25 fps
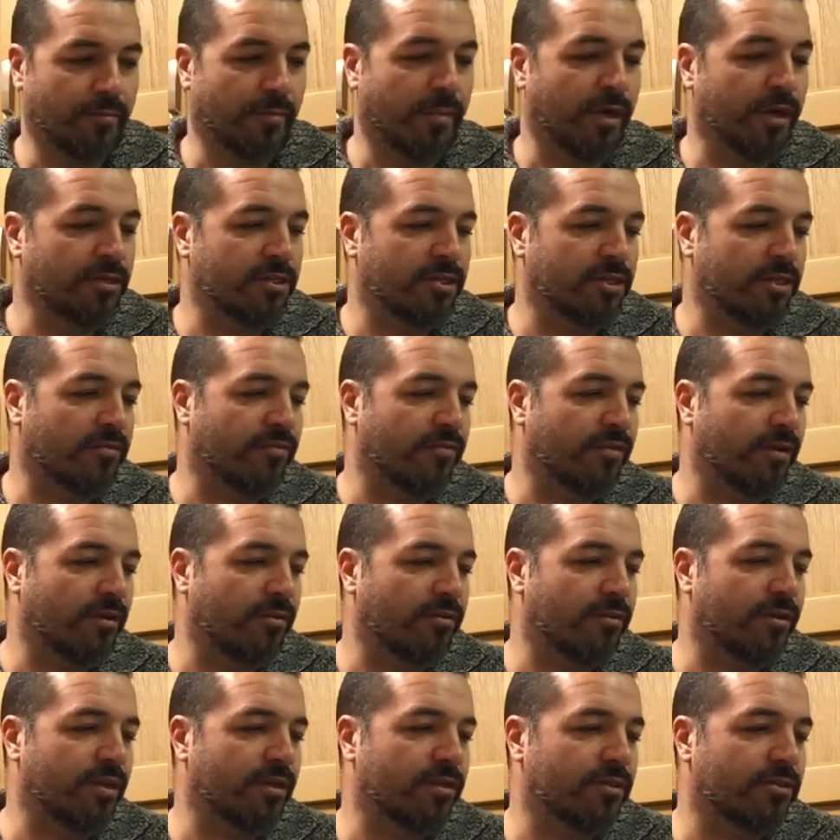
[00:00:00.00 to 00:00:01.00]
I just
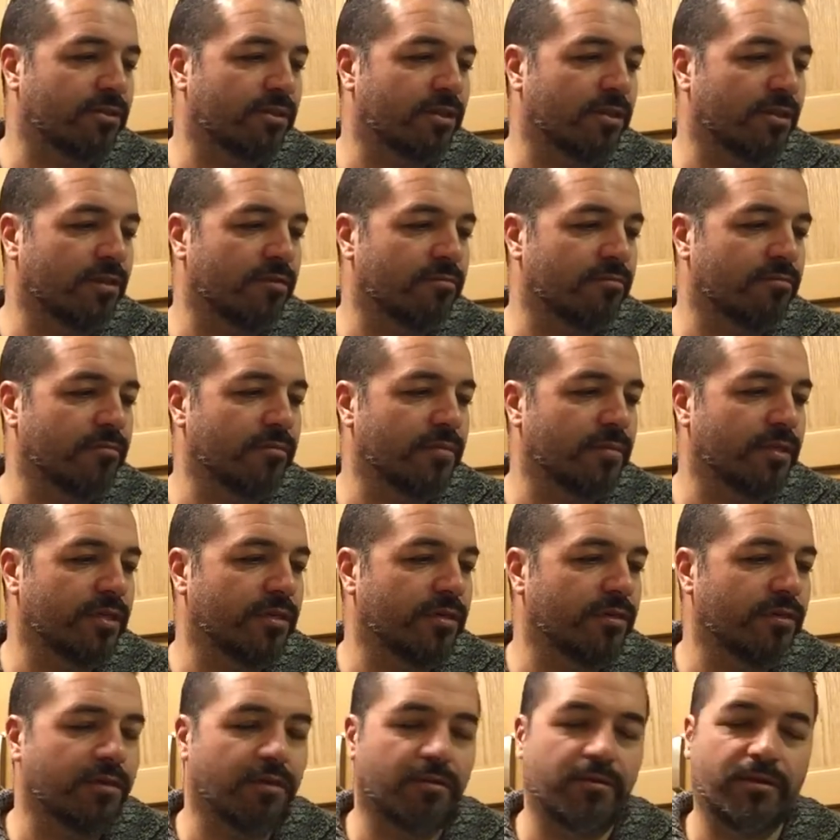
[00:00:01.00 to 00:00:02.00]
felt that um,
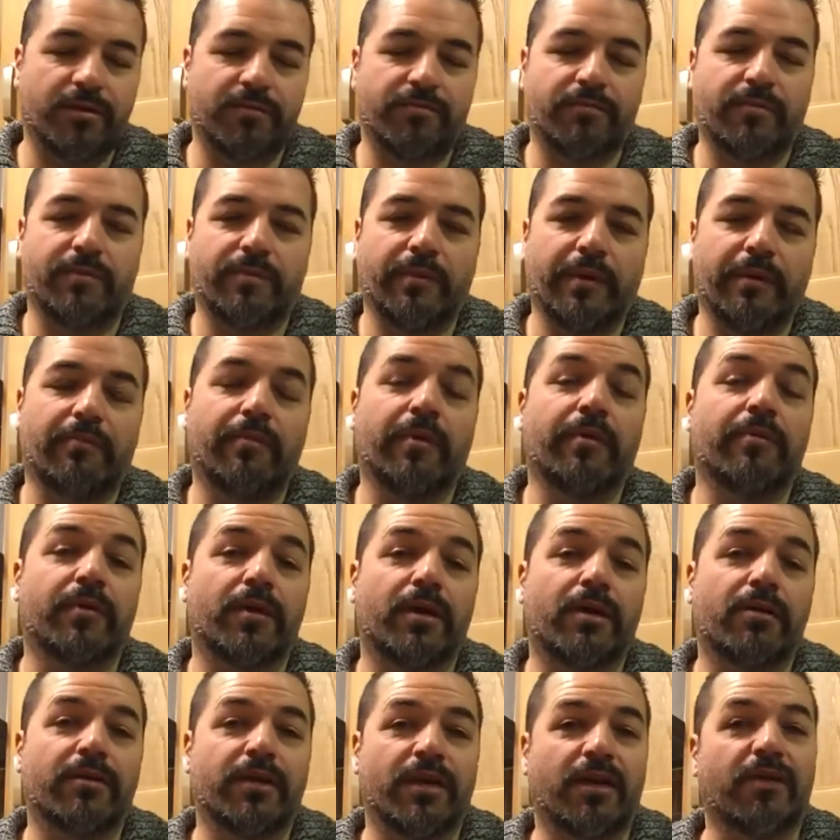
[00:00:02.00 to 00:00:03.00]
you know that we, we were
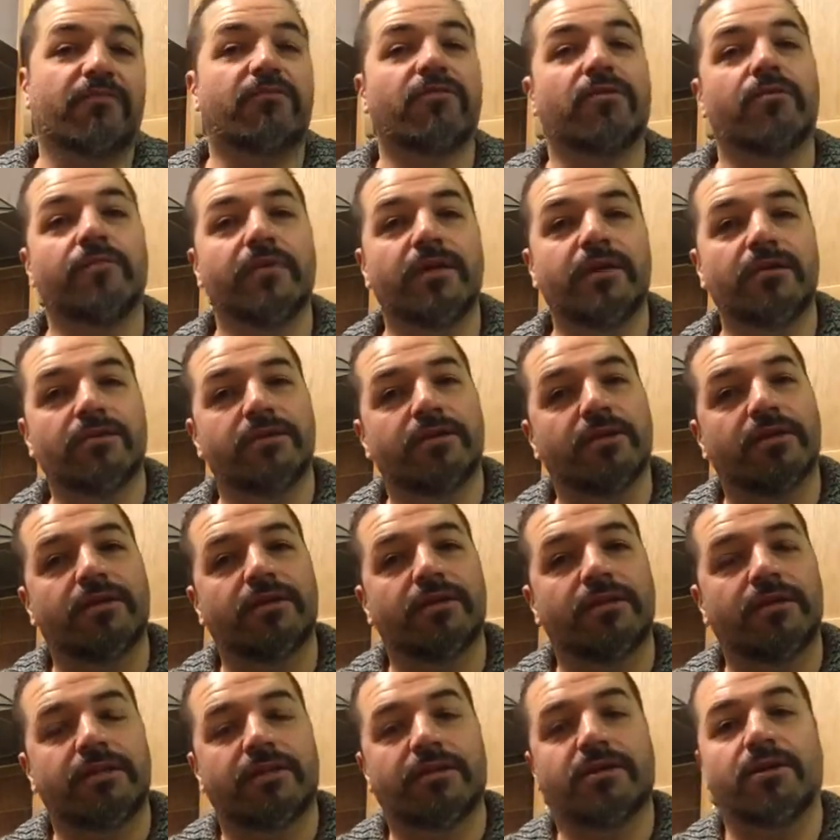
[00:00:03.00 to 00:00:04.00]
going out for a meal in the,
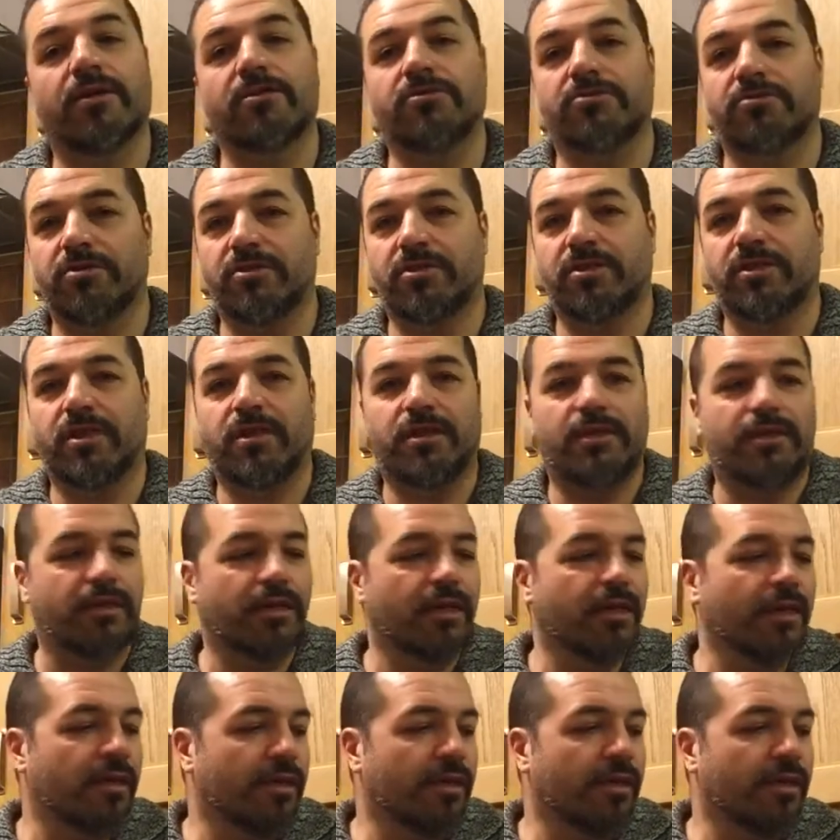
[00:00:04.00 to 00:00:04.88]
in the countryside